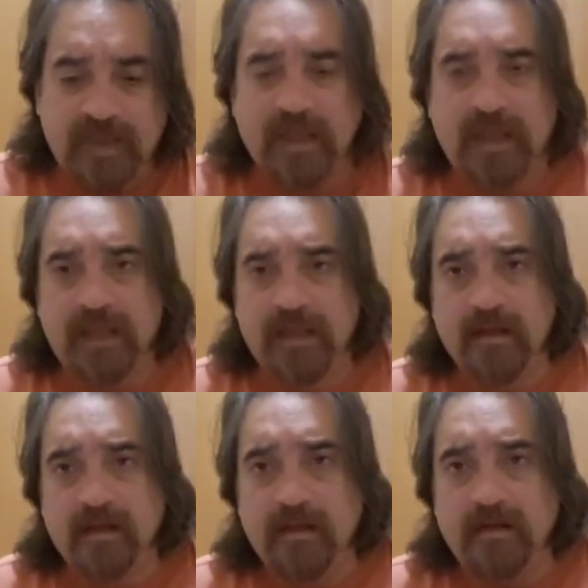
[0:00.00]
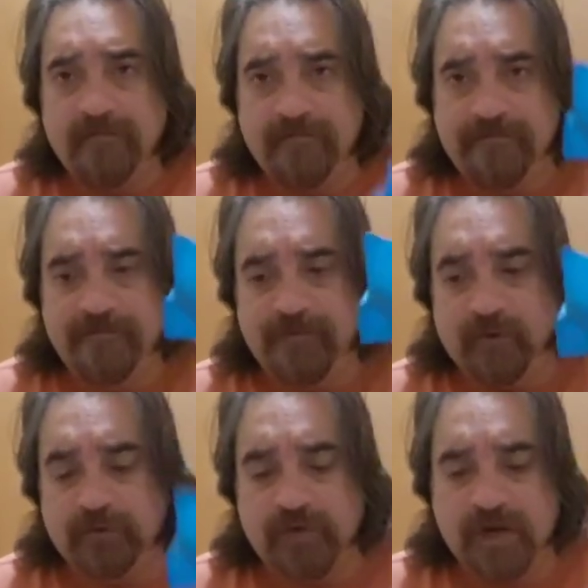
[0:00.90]
a
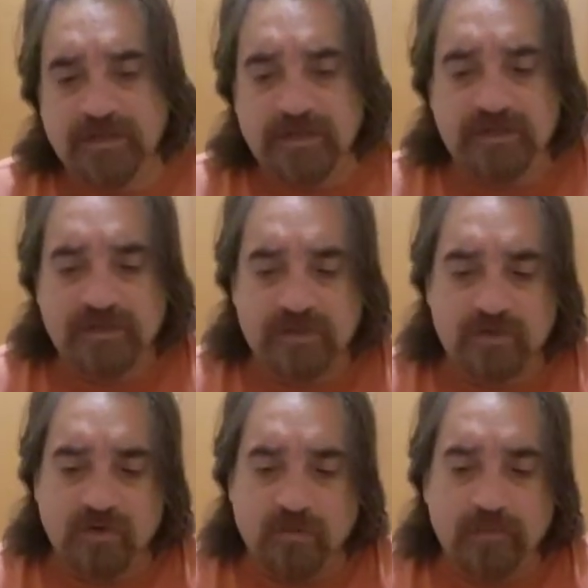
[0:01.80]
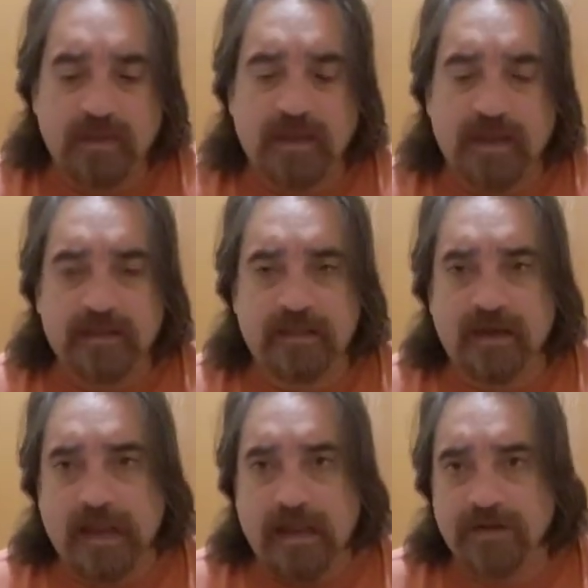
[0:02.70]
filtration system, and
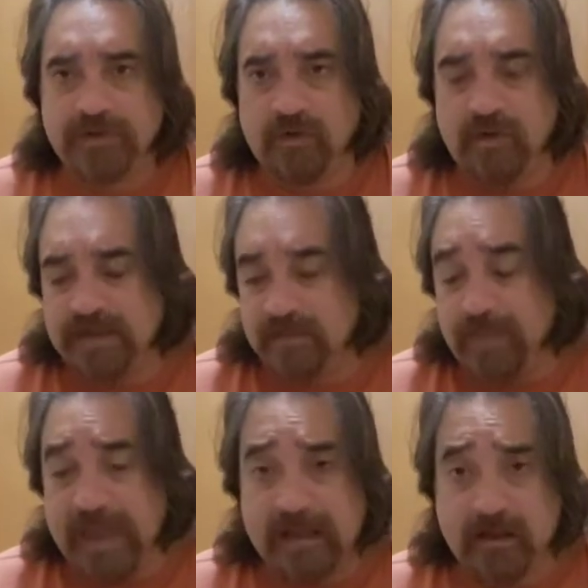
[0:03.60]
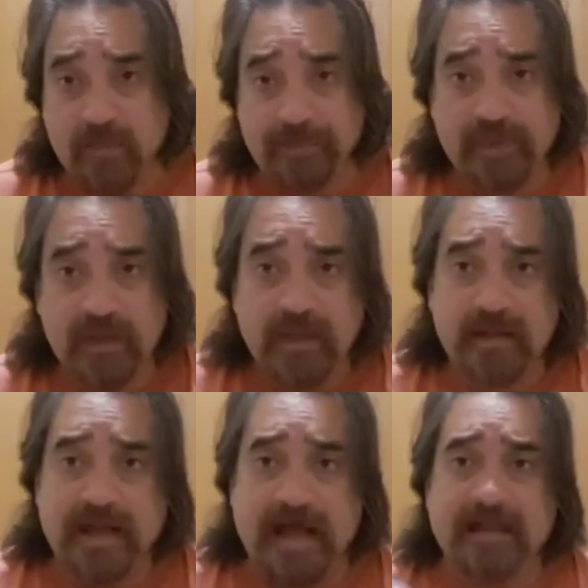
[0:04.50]
then I also, as a backup,
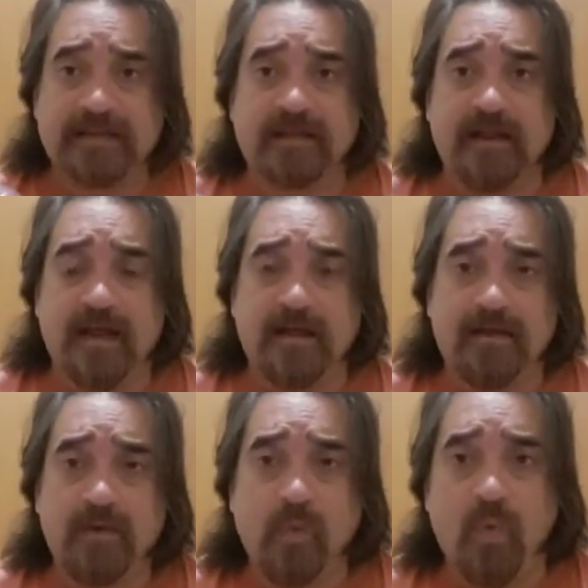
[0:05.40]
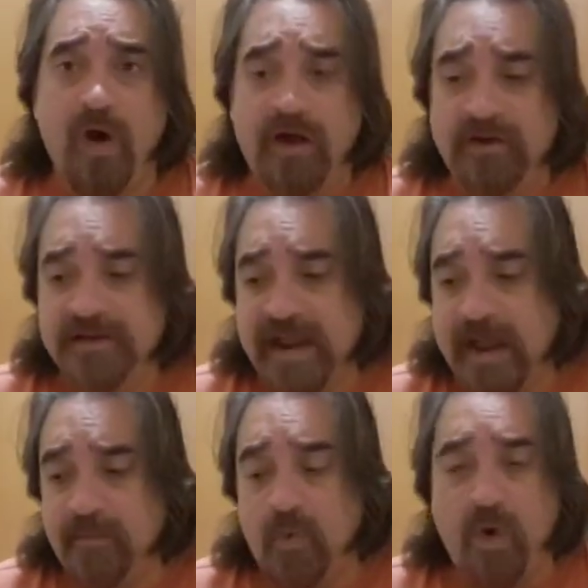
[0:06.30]
got water
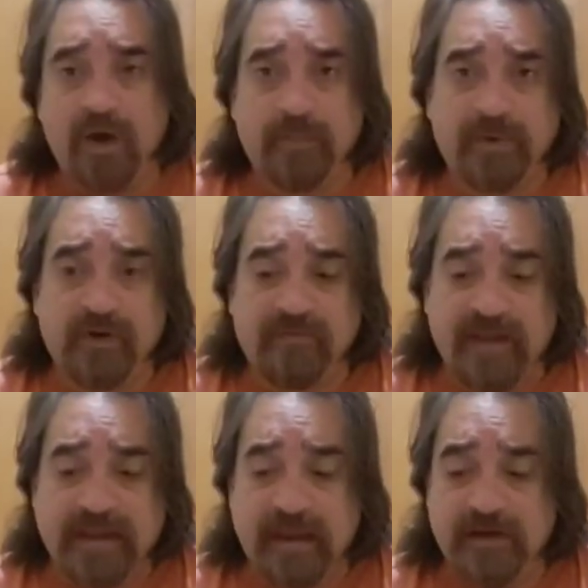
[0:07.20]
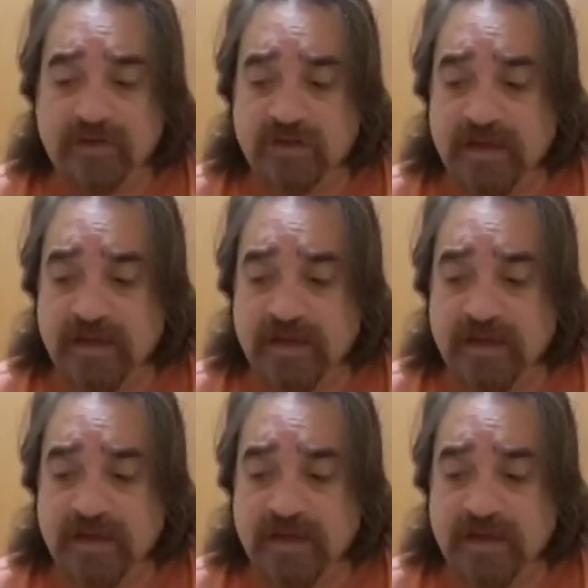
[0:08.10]
purification